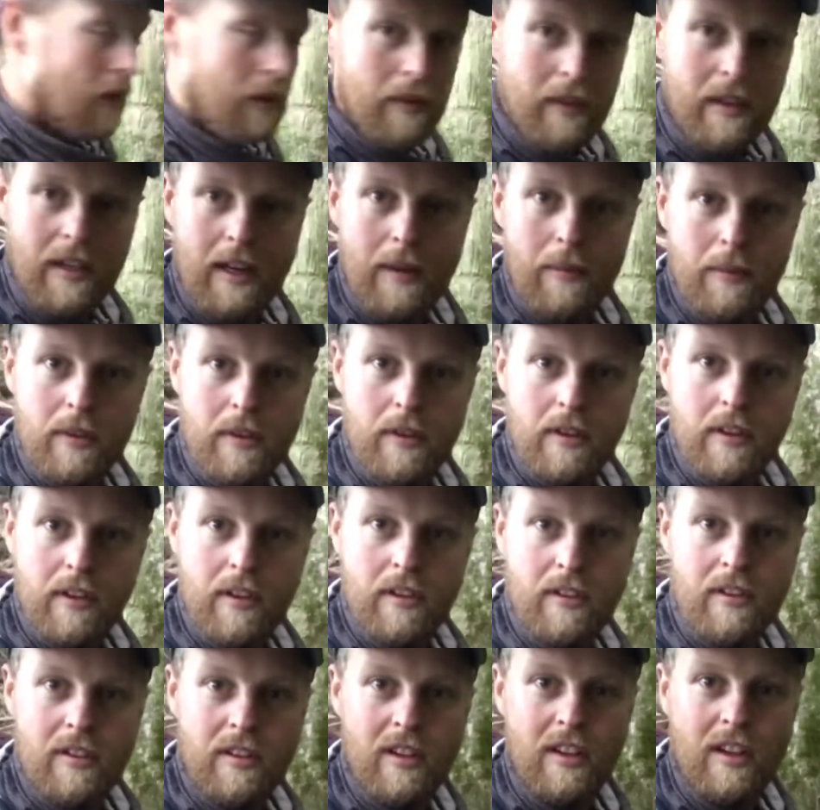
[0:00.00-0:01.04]
we camped on
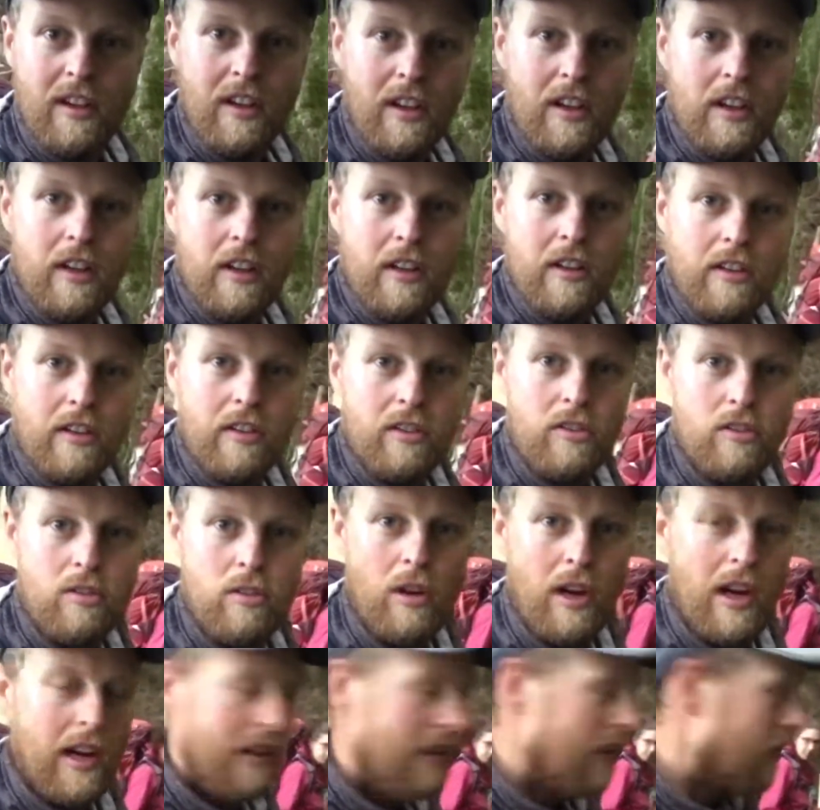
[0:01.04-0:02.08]
this this
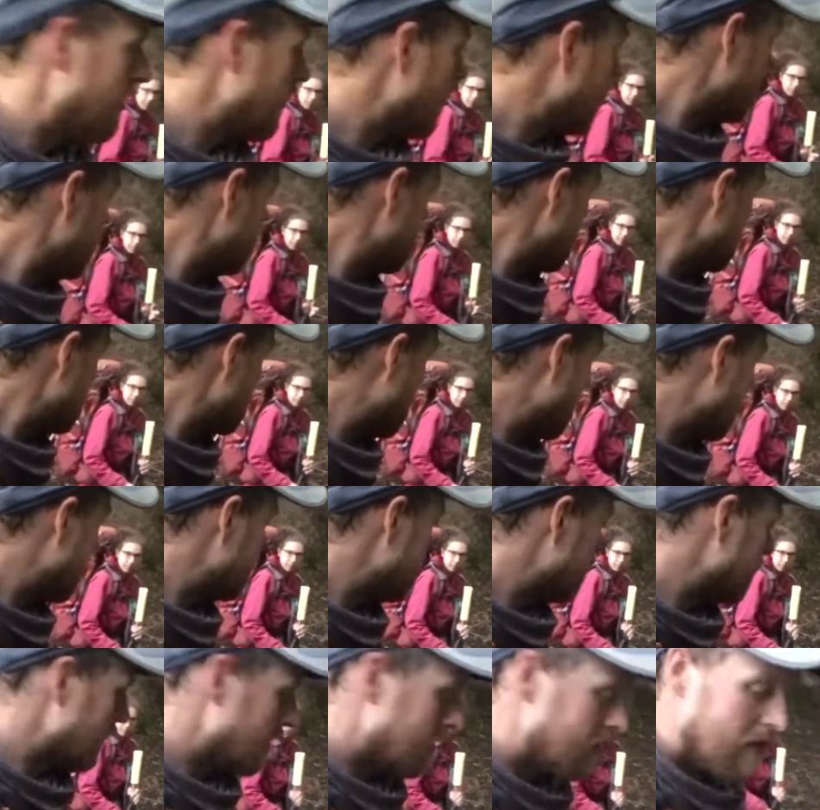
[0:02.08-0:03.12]
track it's not a footpath
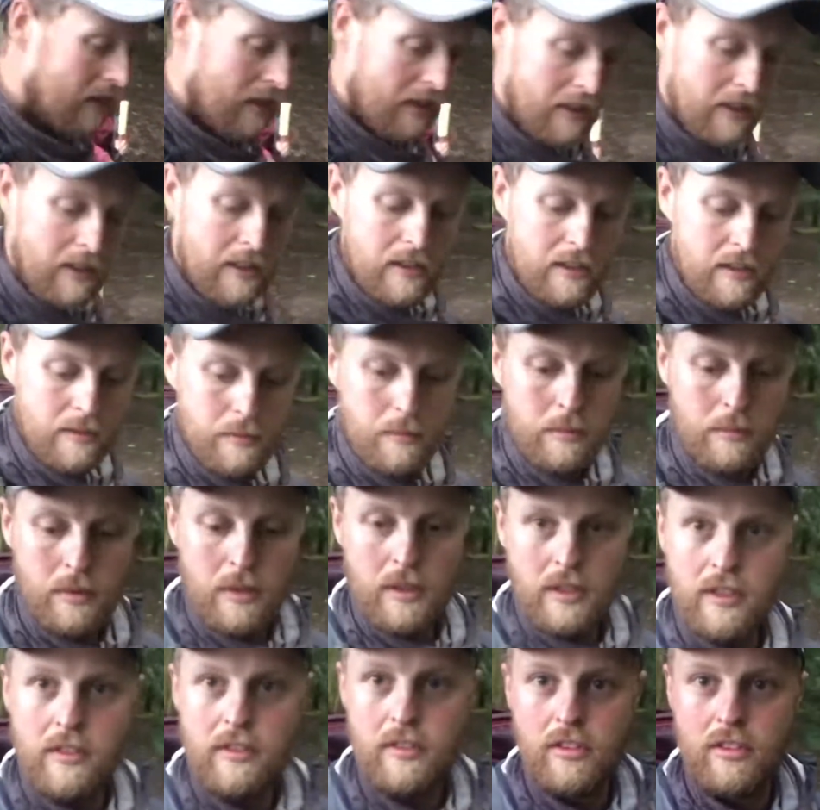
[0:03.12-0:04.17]
or anything but
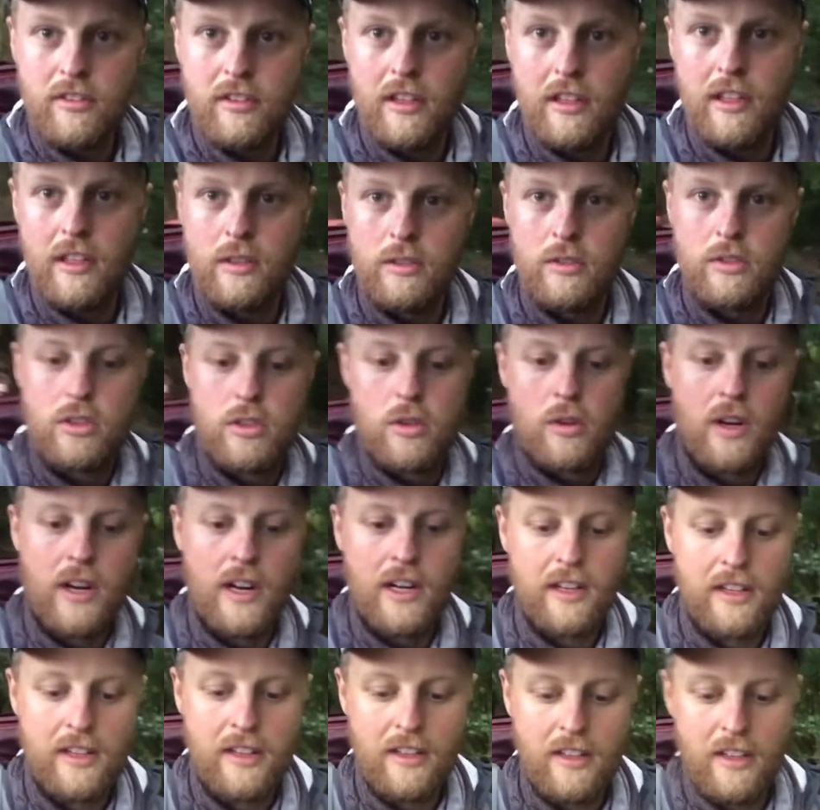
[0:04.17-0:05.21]
it's just a little track
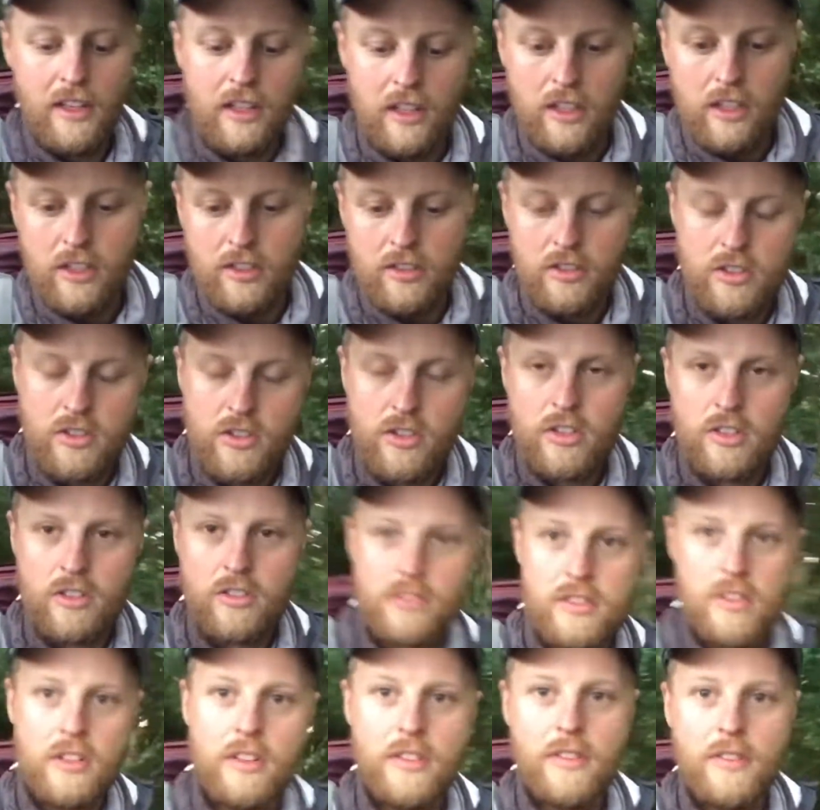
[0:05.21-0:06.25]

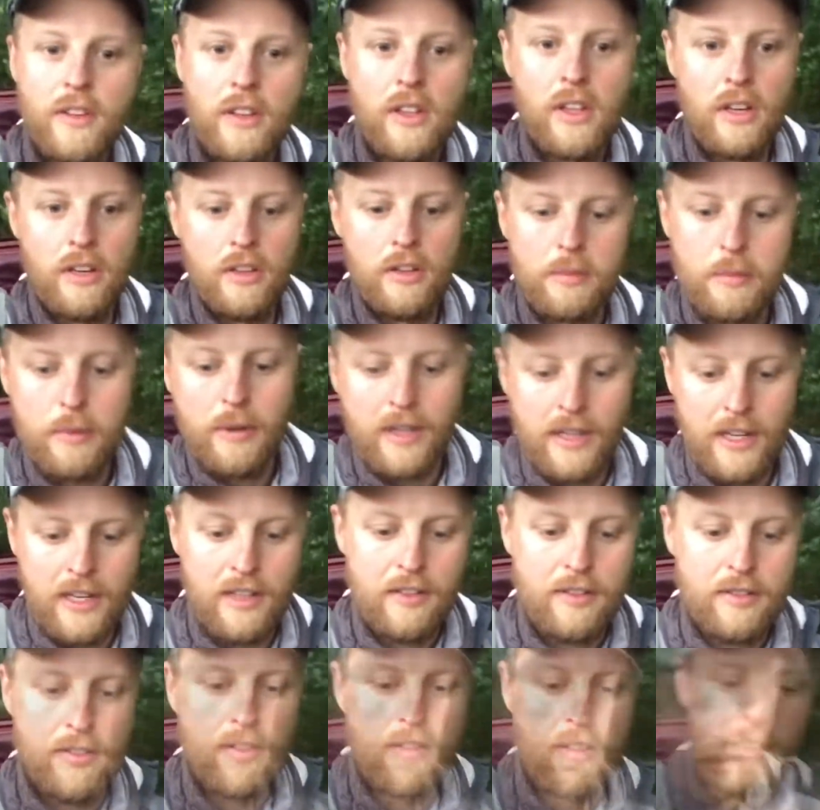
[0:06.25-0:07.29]
just off the coast path
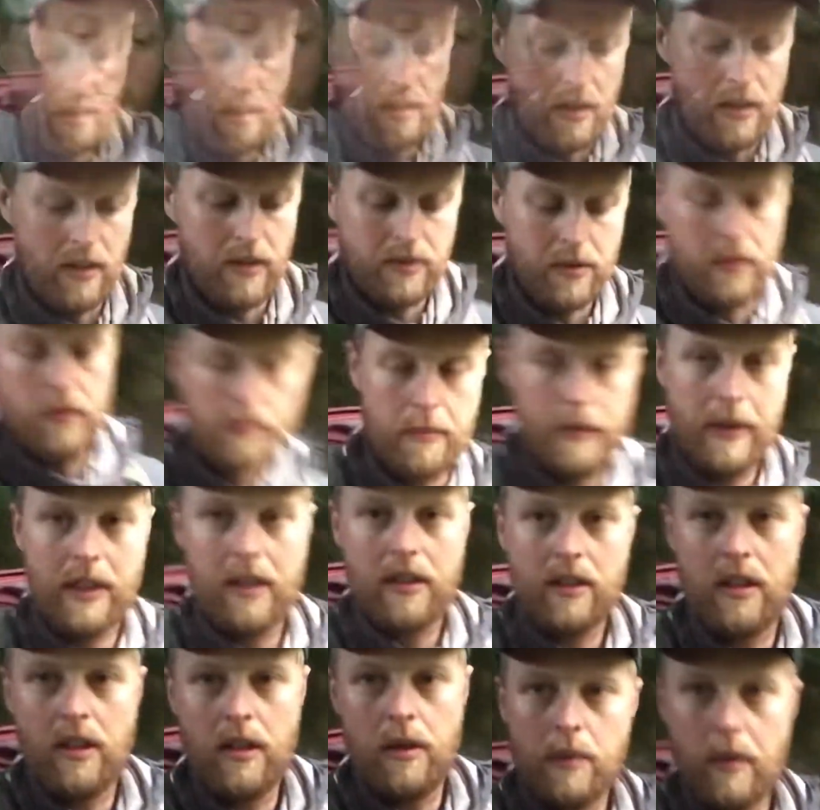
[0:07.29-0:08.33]
uh, so we're
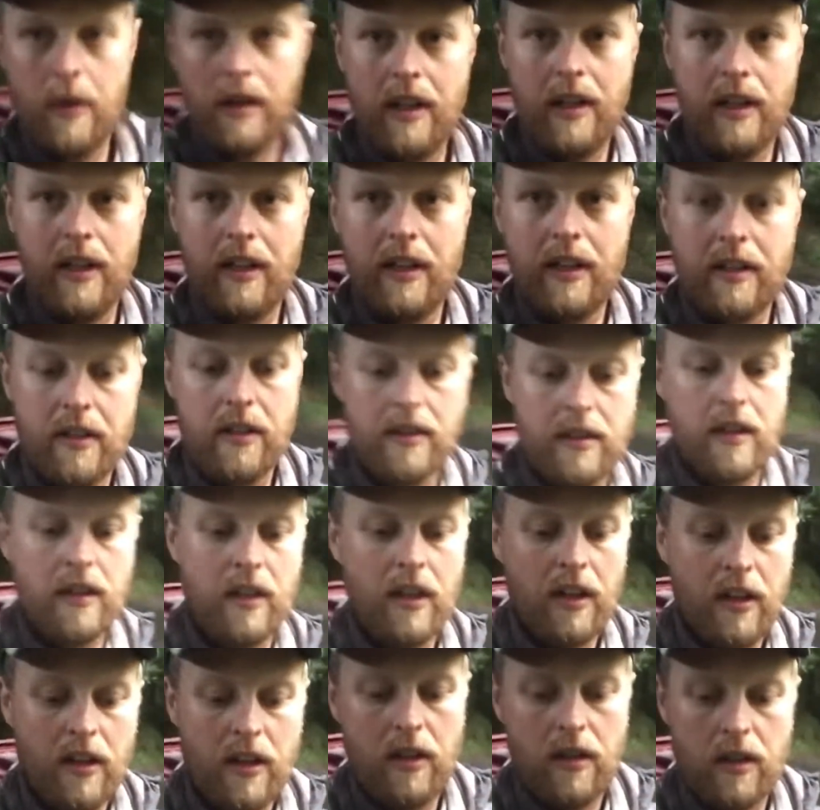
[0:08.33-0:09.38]
making our way
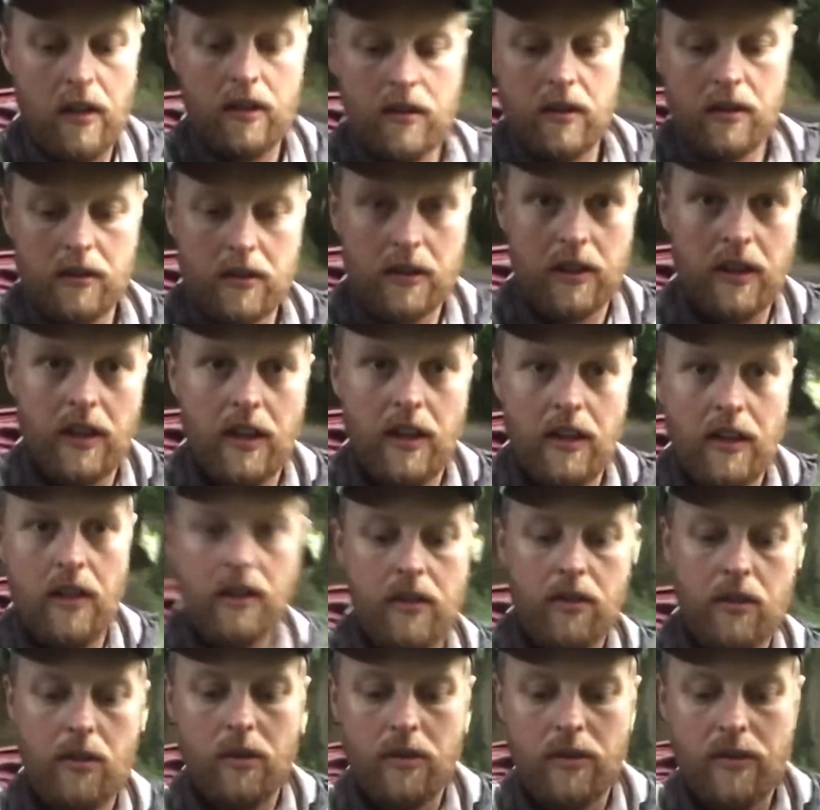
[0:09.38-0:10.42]
along the
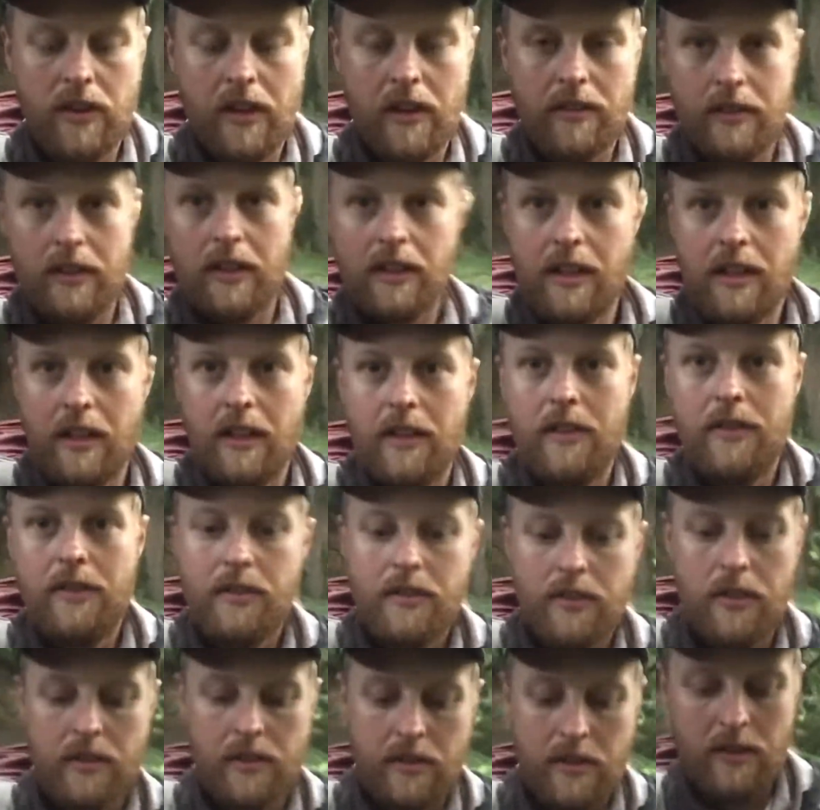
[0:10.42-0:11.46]
North Devon cliffs
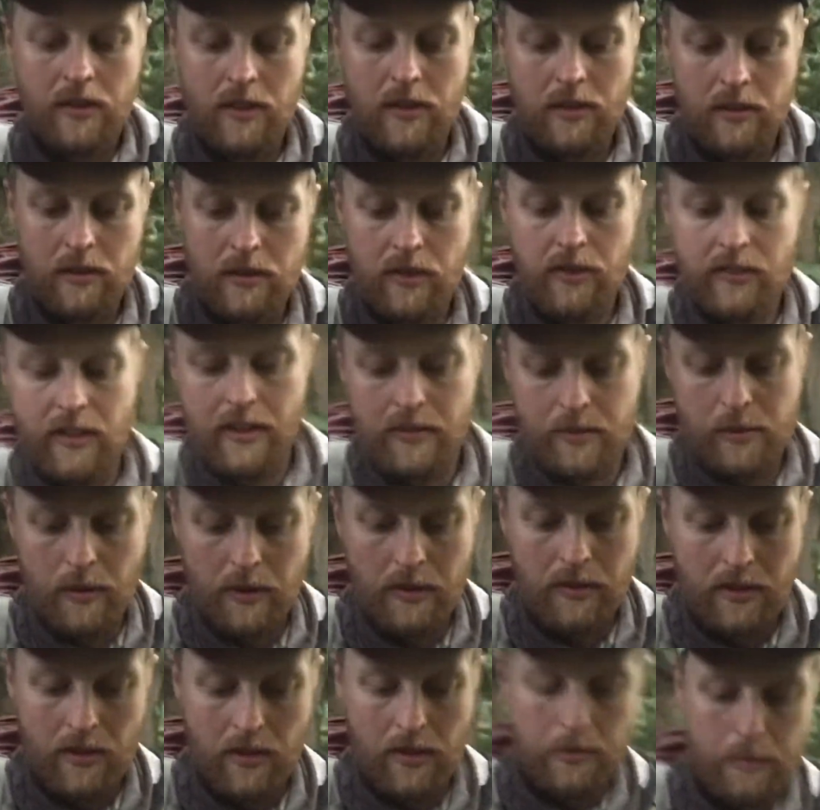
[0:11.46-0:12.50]
along the southwest
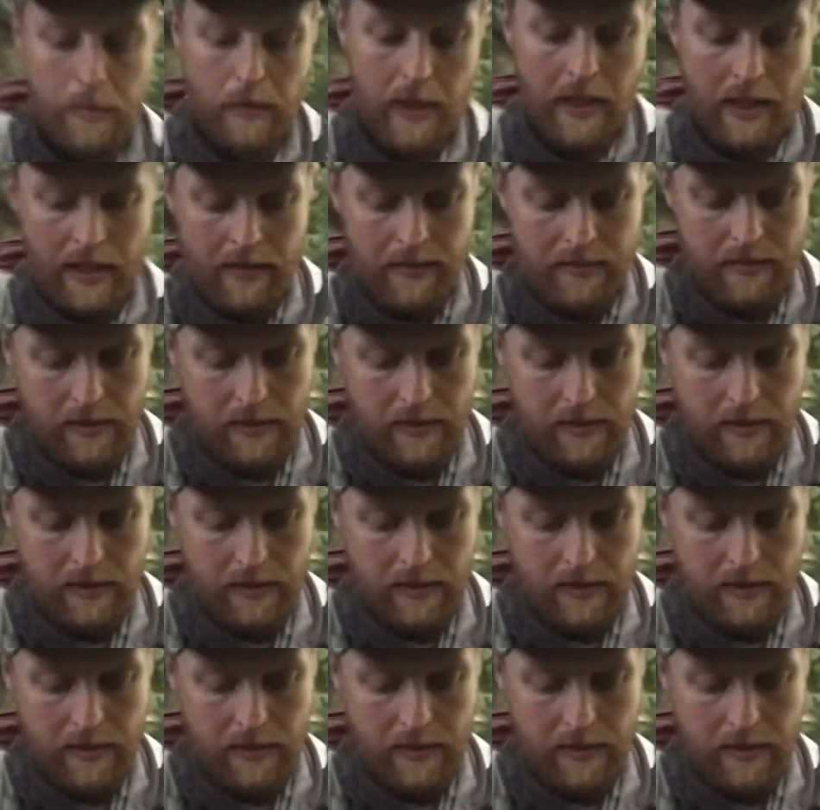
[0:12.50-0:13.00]
coast path